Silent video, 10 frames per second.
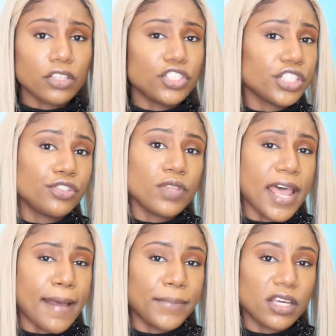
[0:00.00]
just do
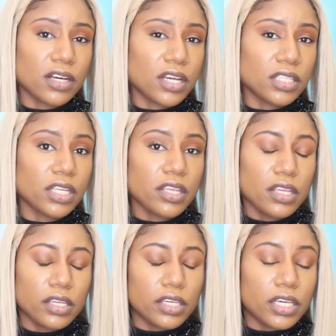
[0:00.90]
that, because
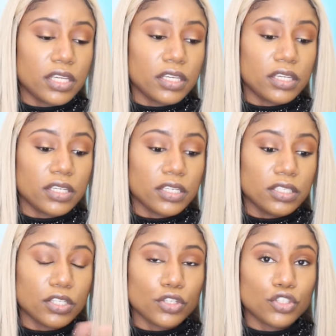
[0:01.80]
it
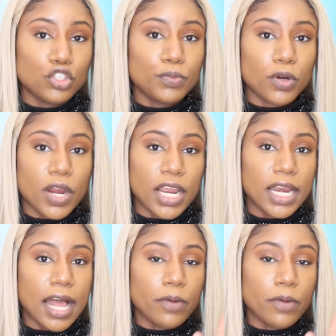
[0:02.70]
is super great.